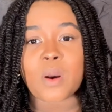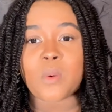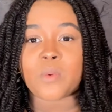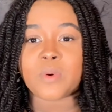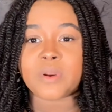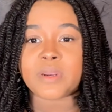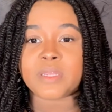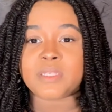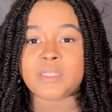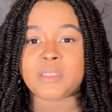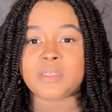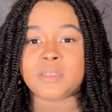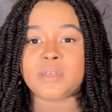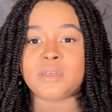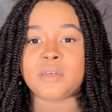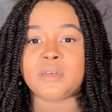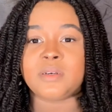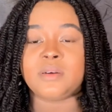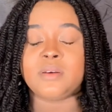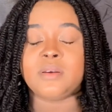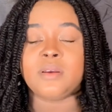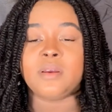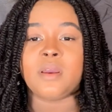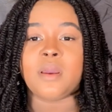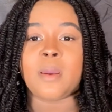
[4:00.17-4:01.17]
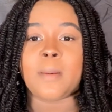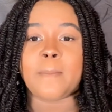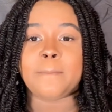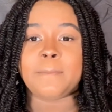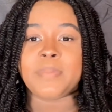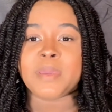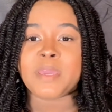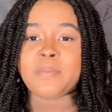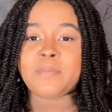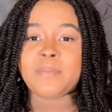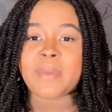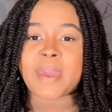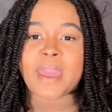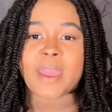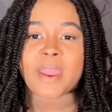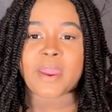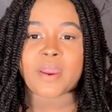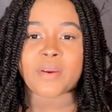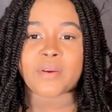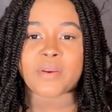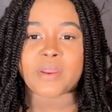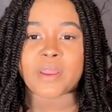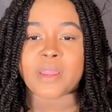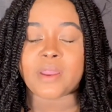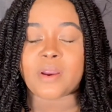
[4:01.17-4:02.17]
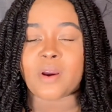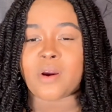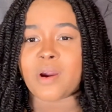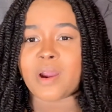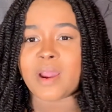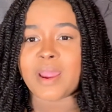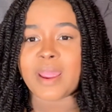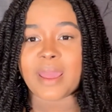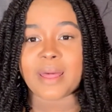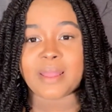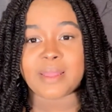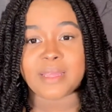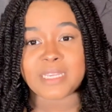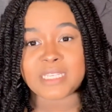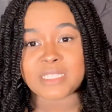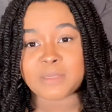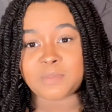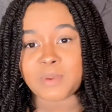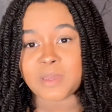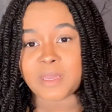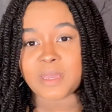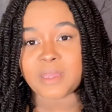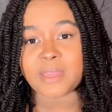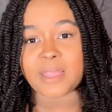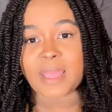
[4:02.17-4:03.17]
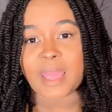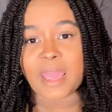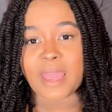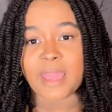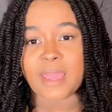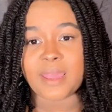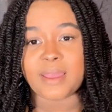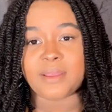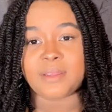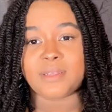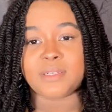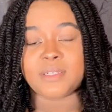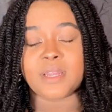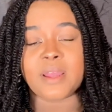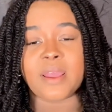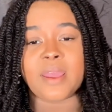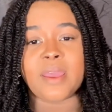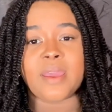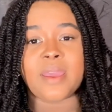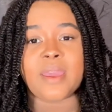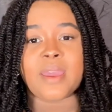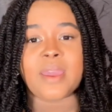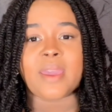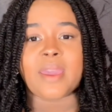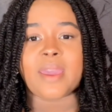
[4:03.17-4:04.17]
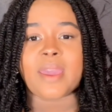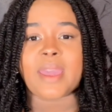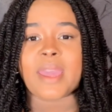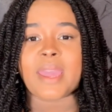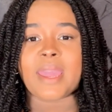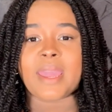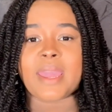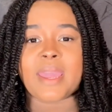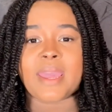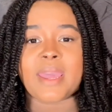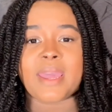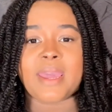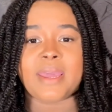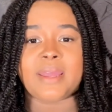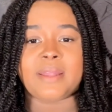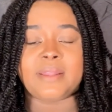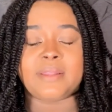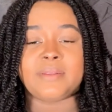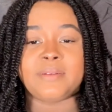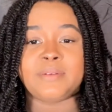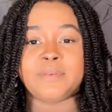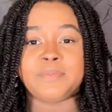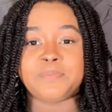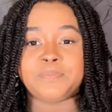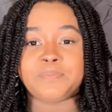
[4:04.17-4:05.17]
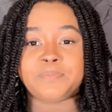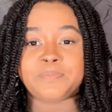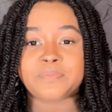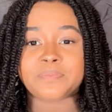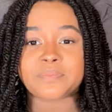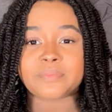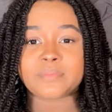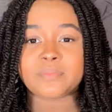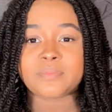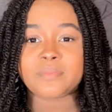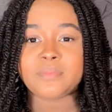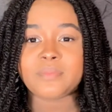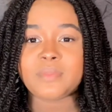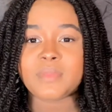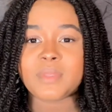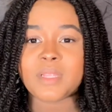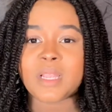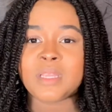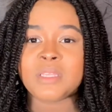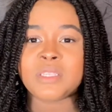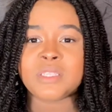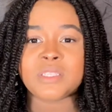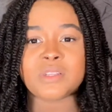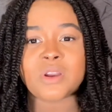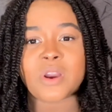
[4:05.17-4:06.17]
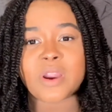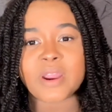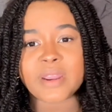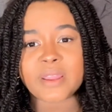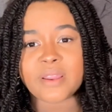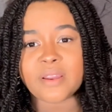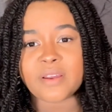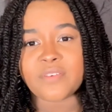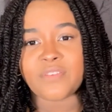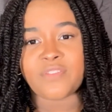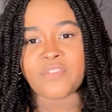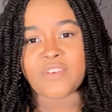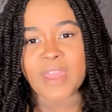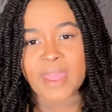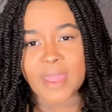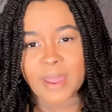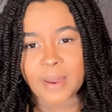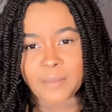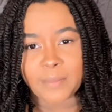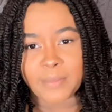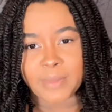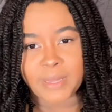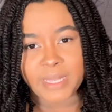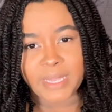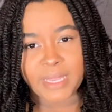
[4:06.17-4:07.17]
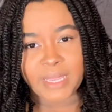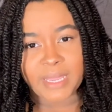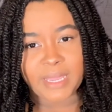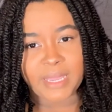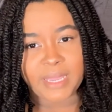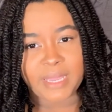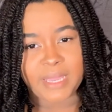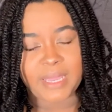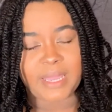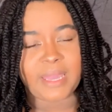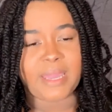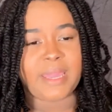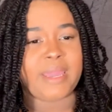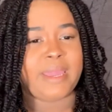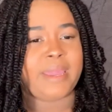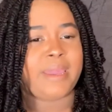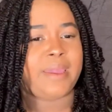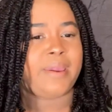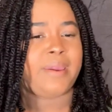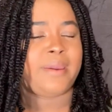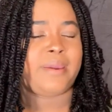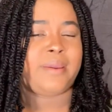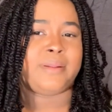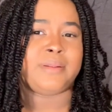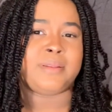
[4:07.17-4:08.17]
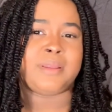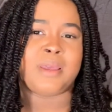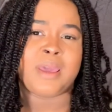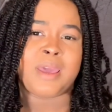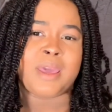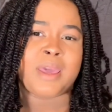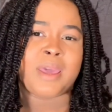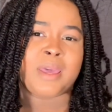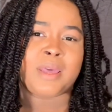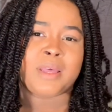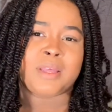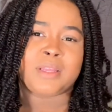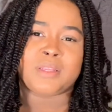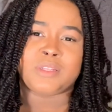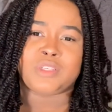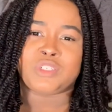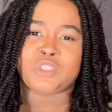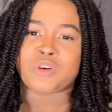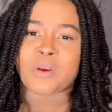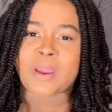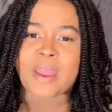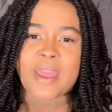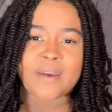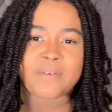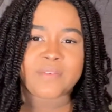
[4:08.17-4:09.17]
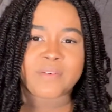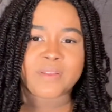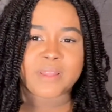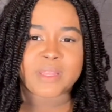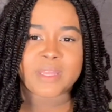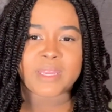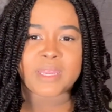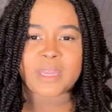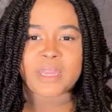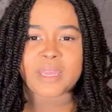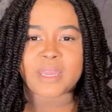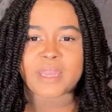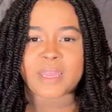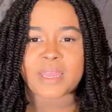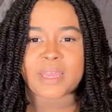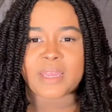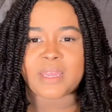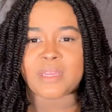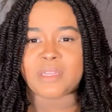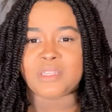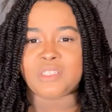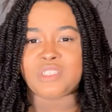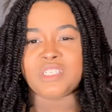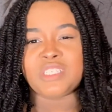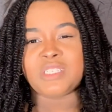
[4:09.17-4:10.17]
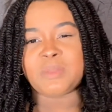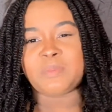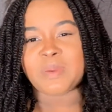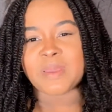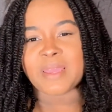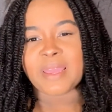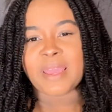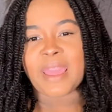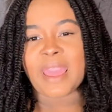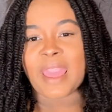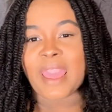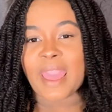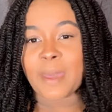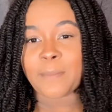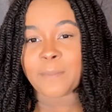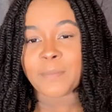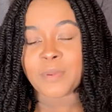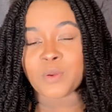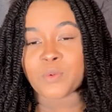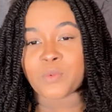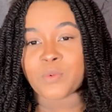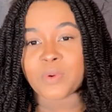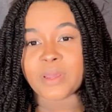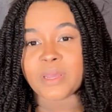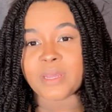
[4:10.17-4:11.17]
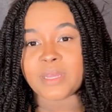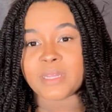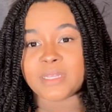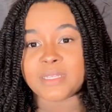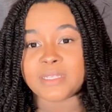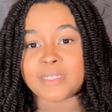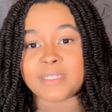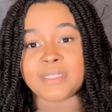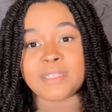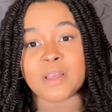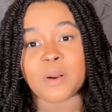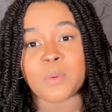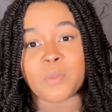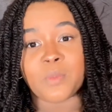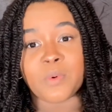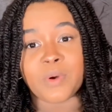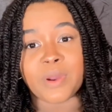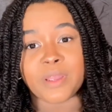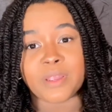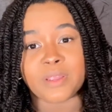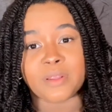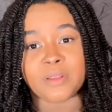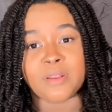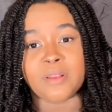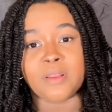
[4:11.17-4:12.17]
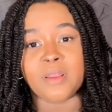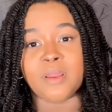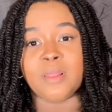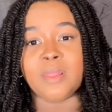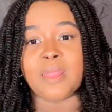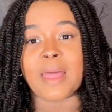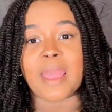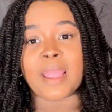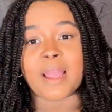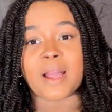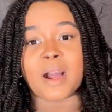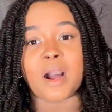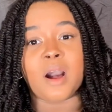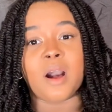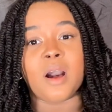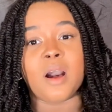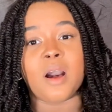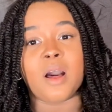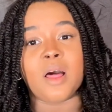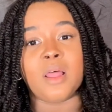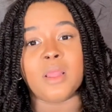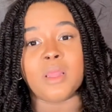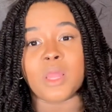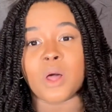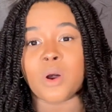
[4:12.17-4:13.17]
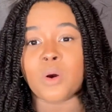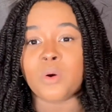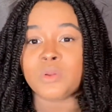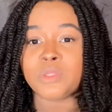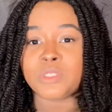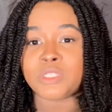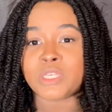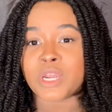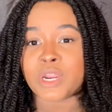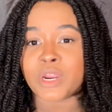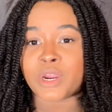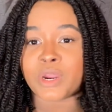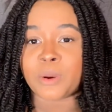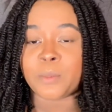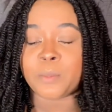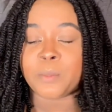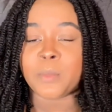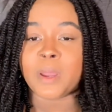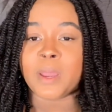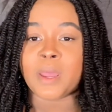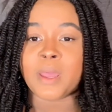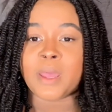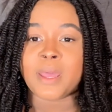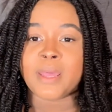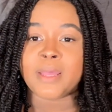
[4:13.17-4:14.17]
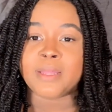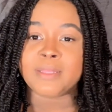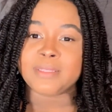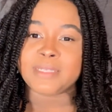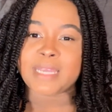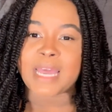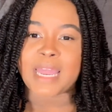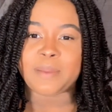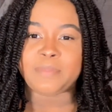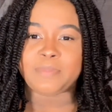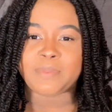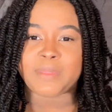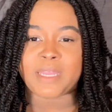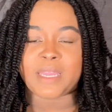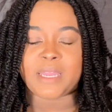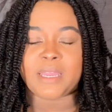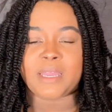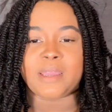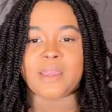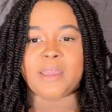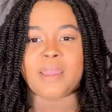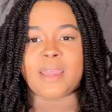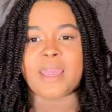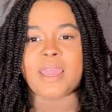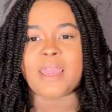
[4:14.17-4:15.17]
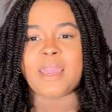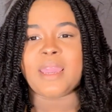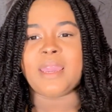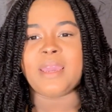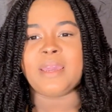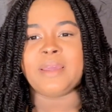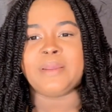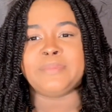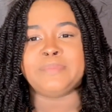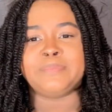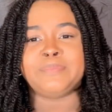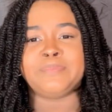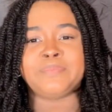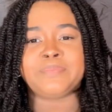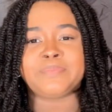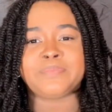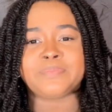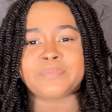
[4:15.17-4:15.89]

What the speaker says: I wanted to be married or at least be engaged and starting a family and traveling and just being happy with someone, like a long-term type thing. And